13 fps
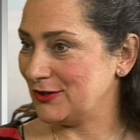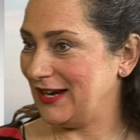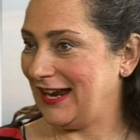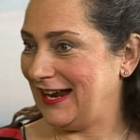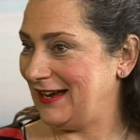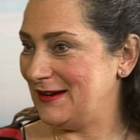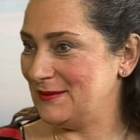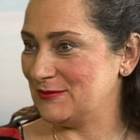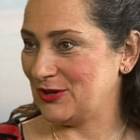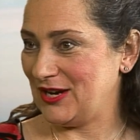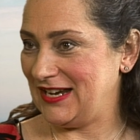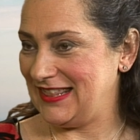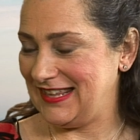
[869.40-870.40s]
income or
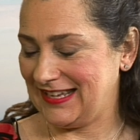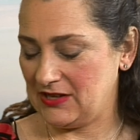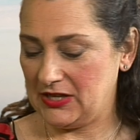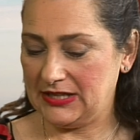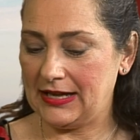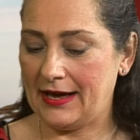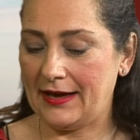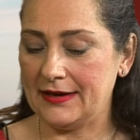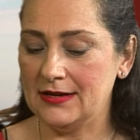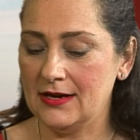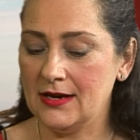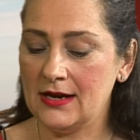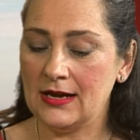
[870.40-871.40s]
anything like that.
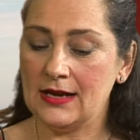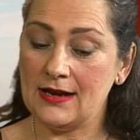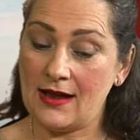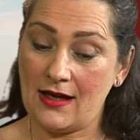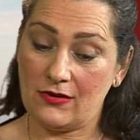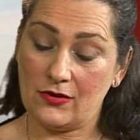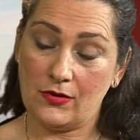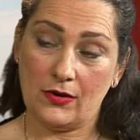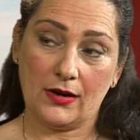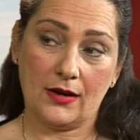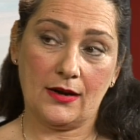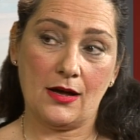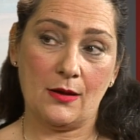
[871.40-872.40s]
Now,
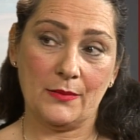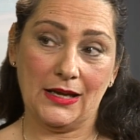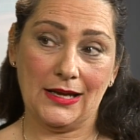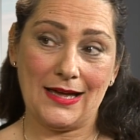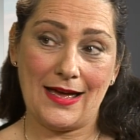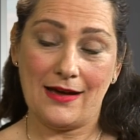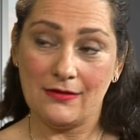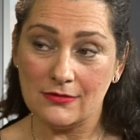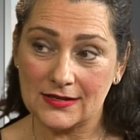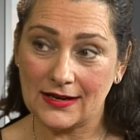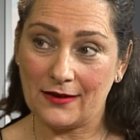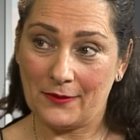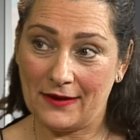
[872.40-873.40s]
coming out,
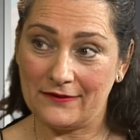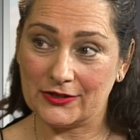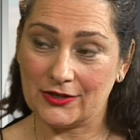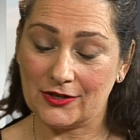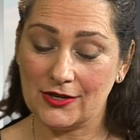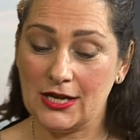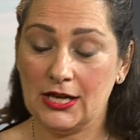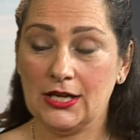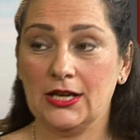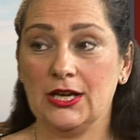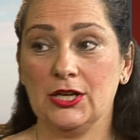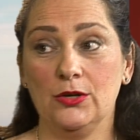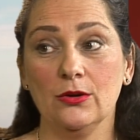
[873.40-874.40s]
however,
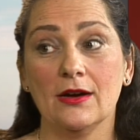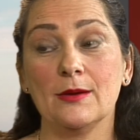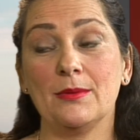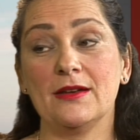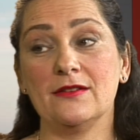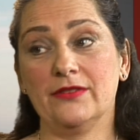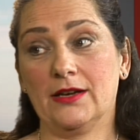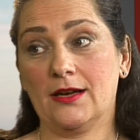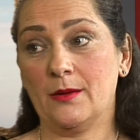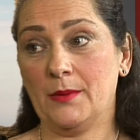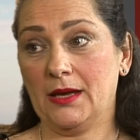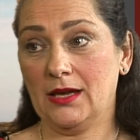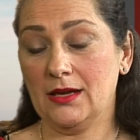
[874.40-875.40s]
you got a benefit
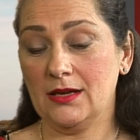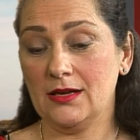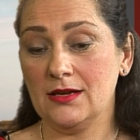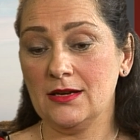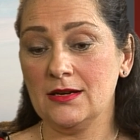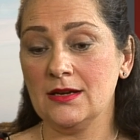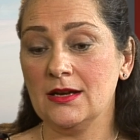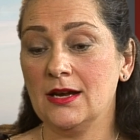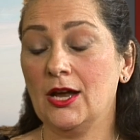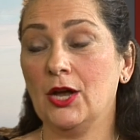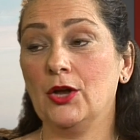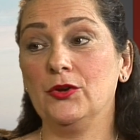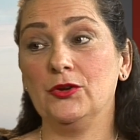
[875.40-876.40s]
coming in,
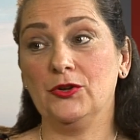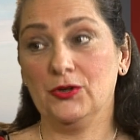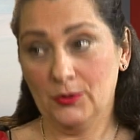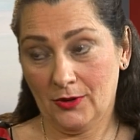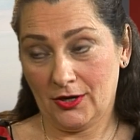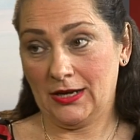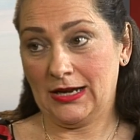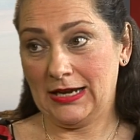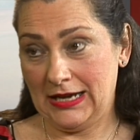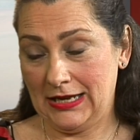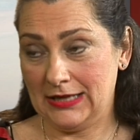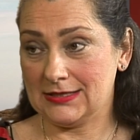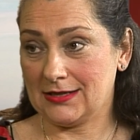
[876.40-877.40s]
you are going to get
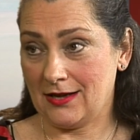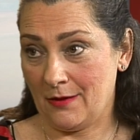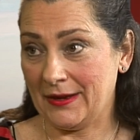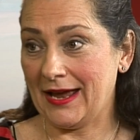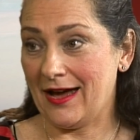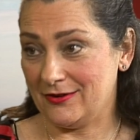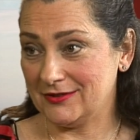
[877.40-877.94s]
hit coming out.